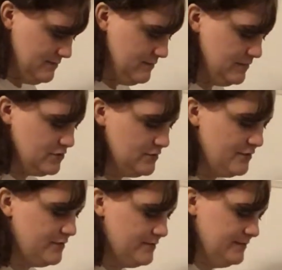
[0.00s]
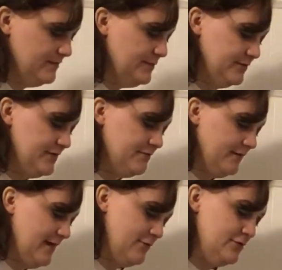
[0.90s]
I'll show you. It smells like
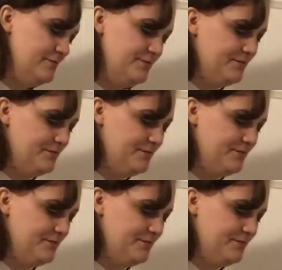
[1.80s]
flour.